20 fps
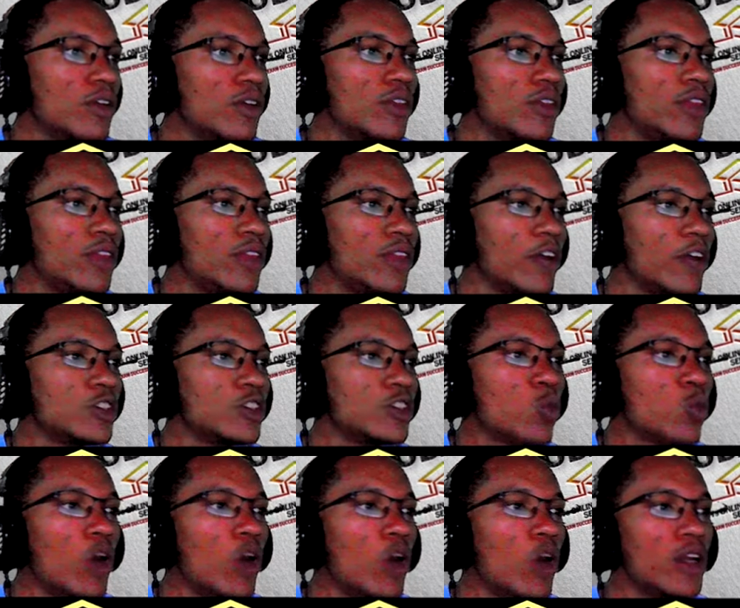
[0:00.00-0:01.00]
there is
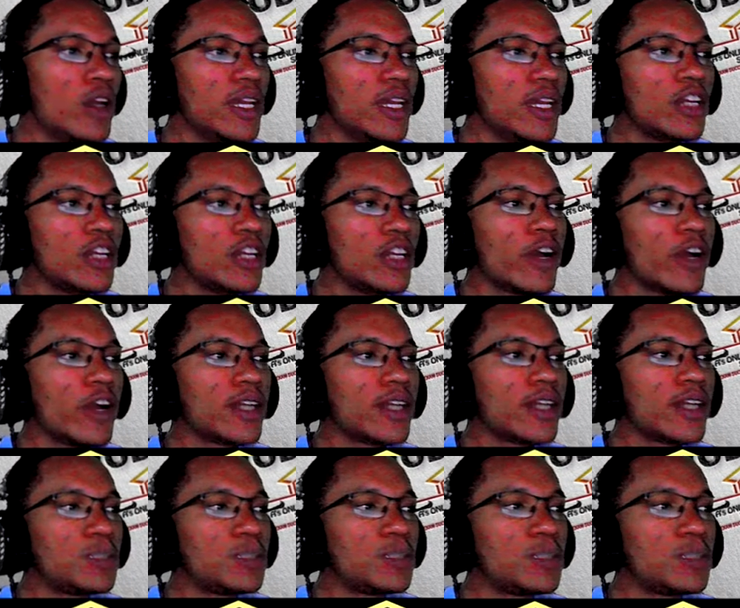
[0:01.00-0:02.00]
one incorrectly
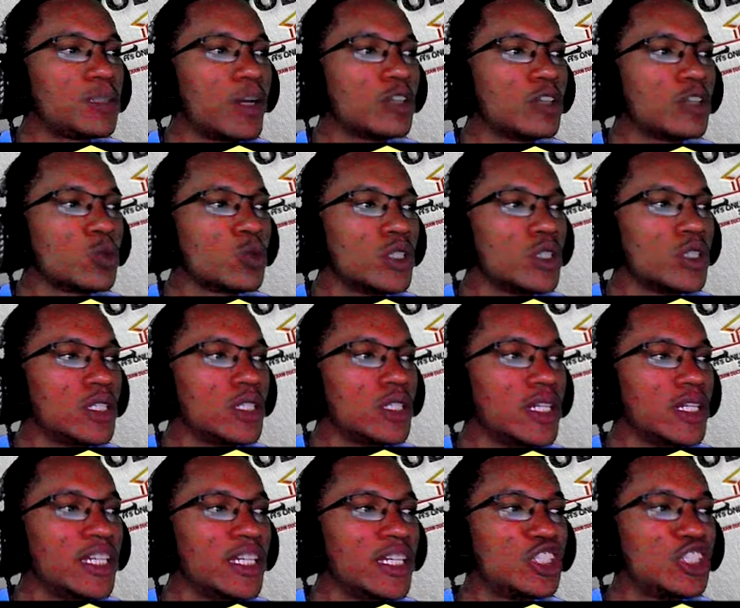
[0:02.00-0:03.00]
spelled word in
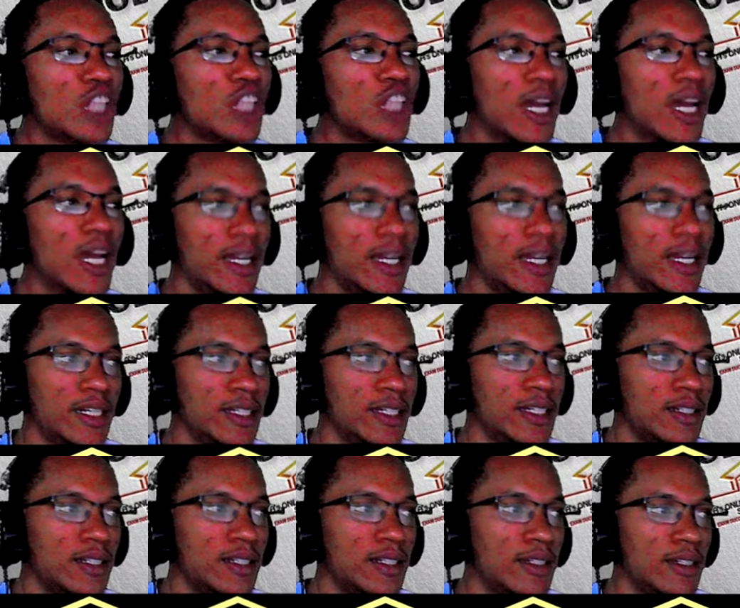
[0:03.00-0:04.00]
each line.
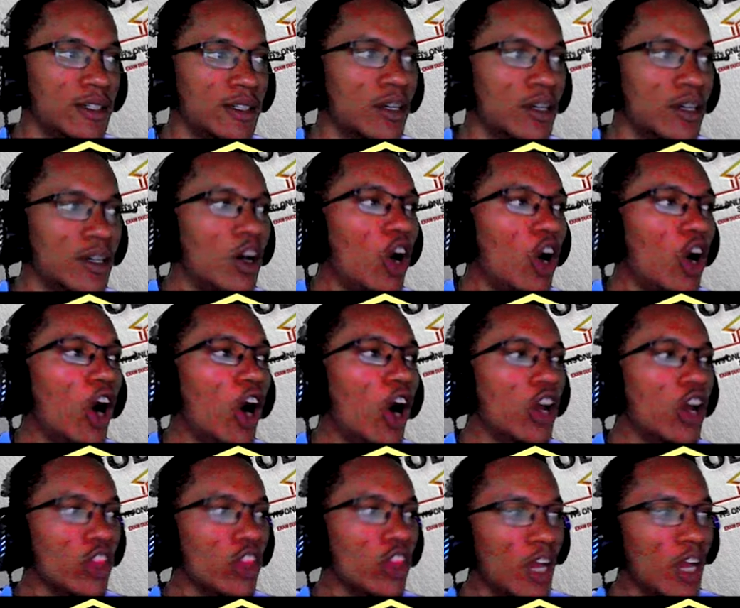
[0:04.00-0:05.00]

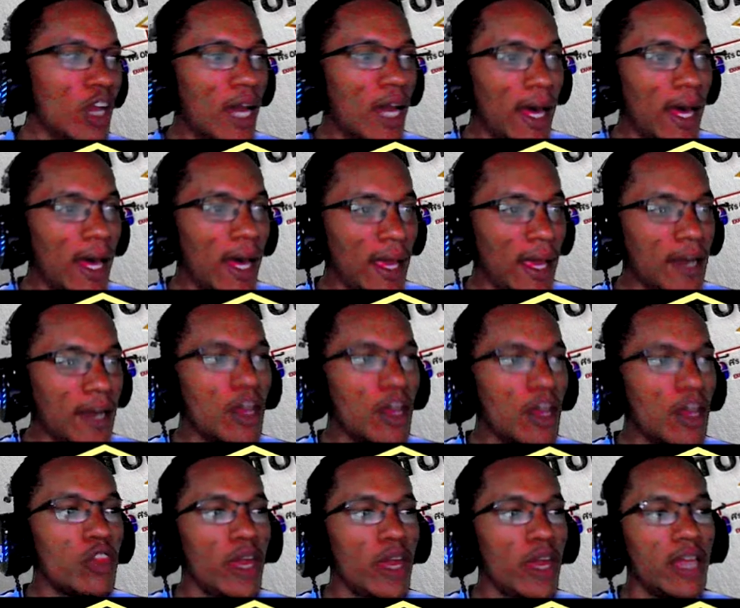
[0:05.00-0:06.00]
Underline
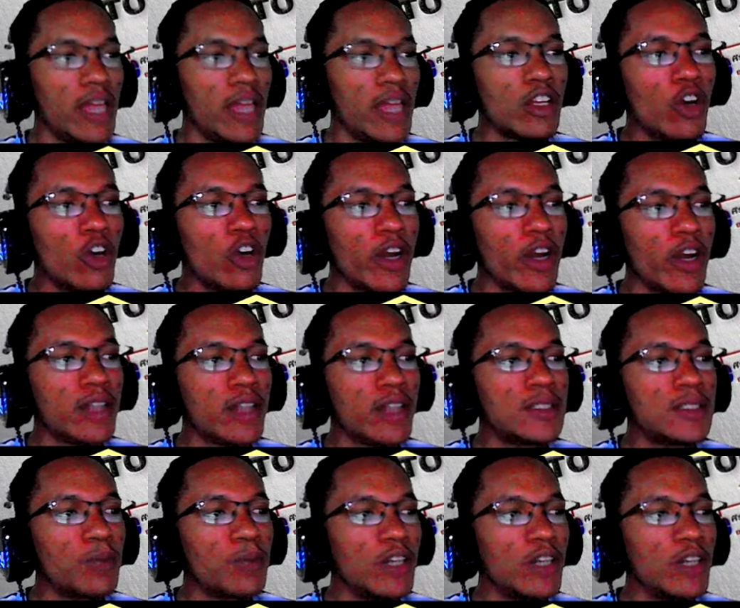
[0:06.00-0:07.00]
the incorrectly
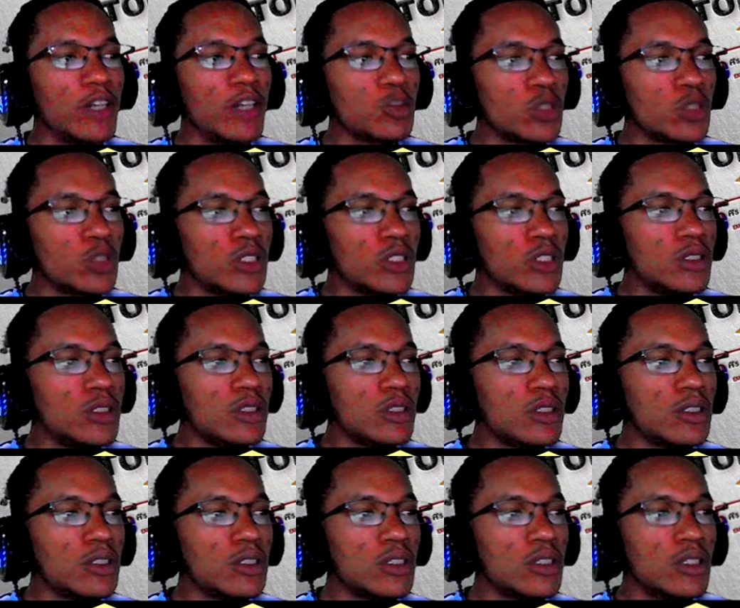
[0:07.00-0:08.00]
spelled word.
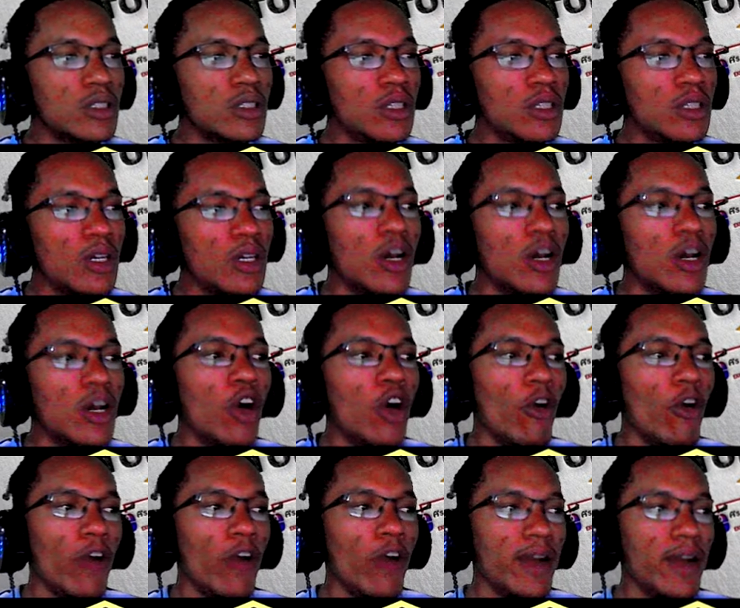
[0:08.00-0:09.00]

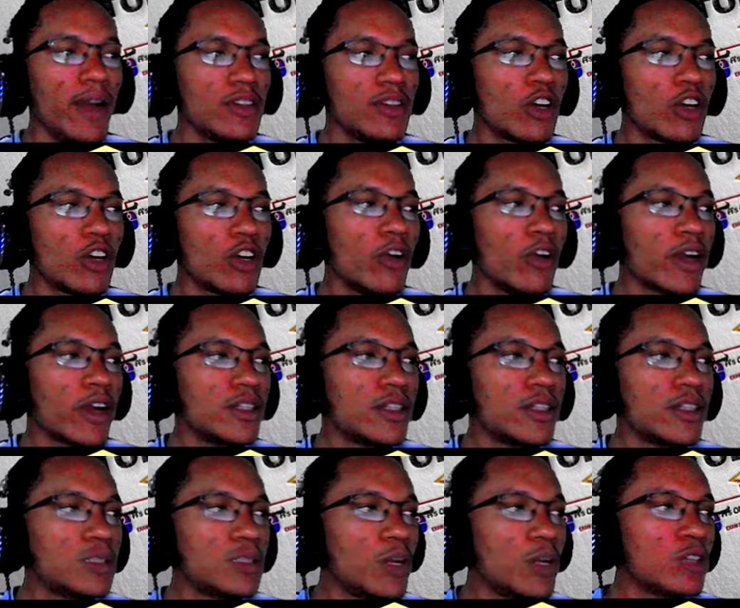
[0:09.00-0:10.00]
Write the correctly
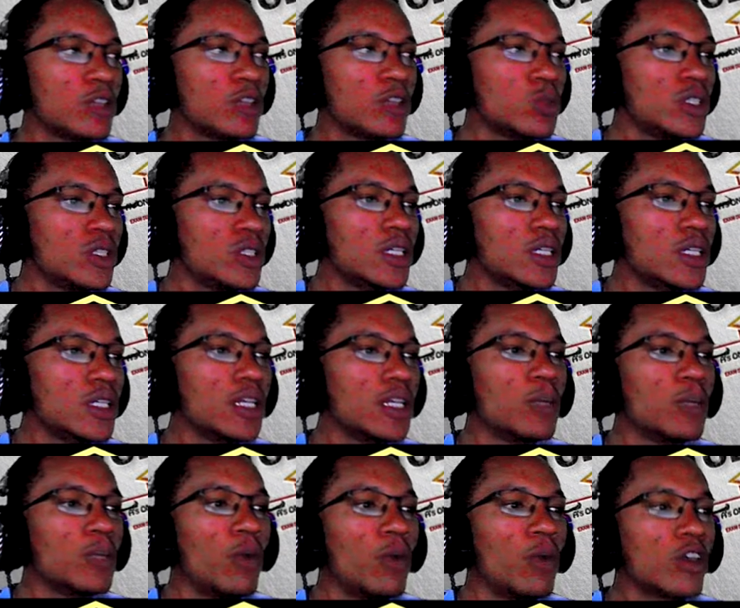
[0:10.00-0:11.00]
spelled word in the
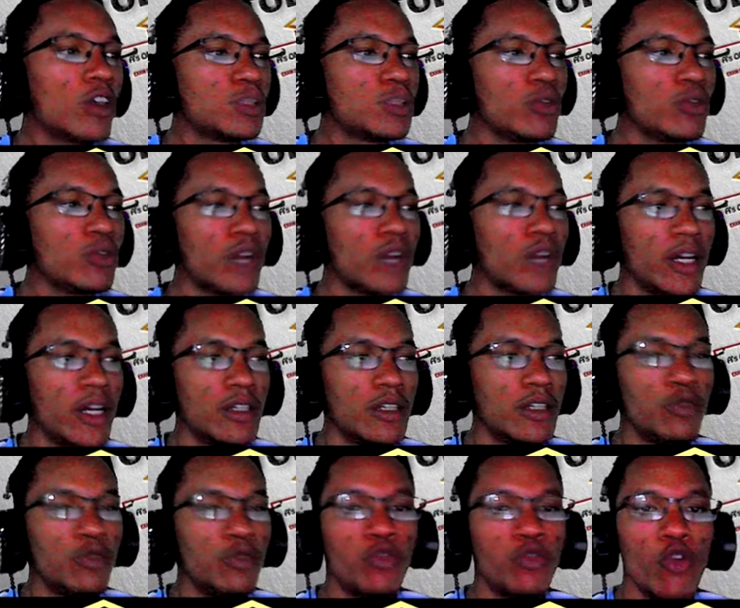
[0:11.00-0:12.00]
box provided
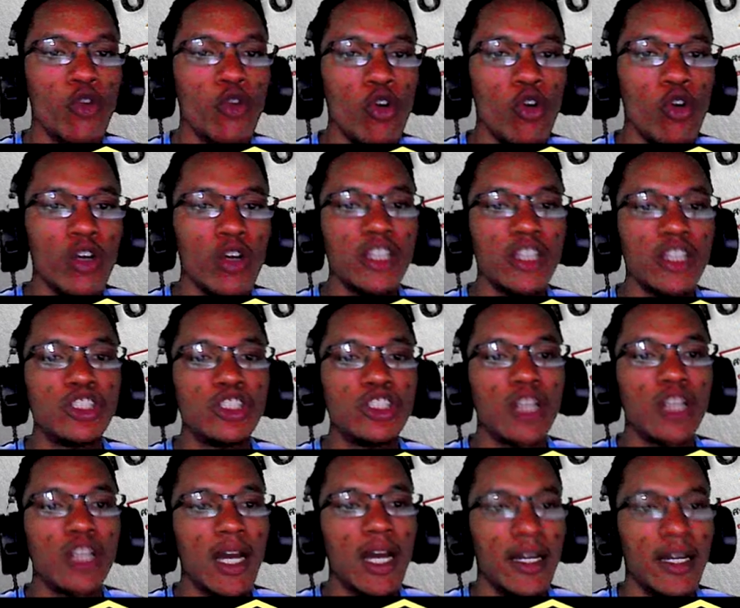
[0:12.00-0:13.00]
for each
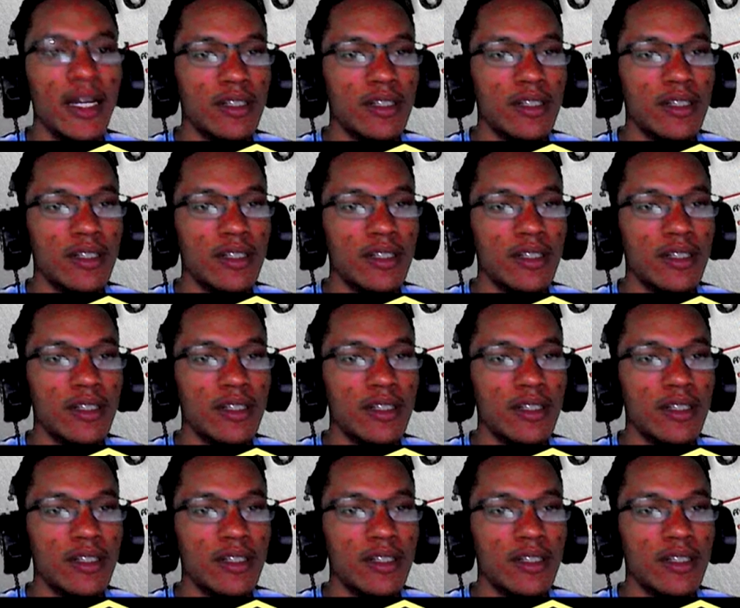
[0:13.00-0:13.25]
line.